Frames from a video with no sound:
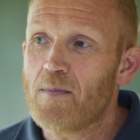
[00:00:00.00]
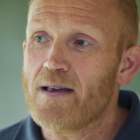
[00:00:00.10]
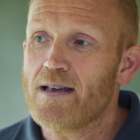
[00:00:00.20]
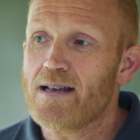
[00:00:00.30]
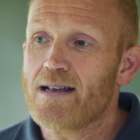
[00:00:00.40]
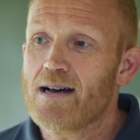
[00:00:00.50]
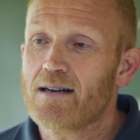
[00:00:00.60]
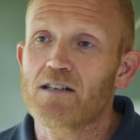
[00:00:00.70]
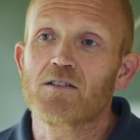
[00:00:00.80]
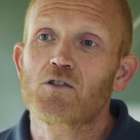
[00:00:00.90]

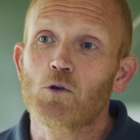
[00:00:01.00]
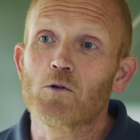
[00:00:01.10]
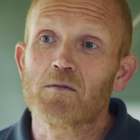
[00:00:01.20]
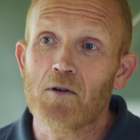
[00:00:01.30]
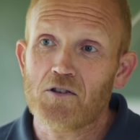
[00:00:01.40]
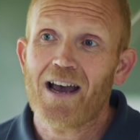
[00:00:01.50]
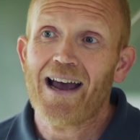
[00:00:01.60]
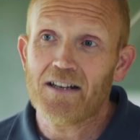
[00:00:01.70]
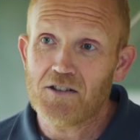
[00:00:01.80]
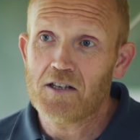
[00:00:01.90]
to store as much
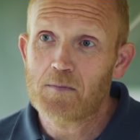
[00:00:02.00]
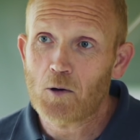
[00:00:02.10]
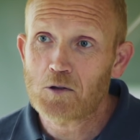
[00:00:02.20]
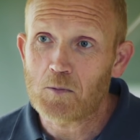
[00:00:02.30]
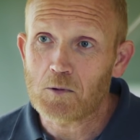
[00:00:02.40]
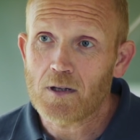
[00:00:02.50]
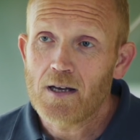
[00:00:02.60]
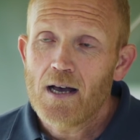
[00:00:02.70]
energy as possible.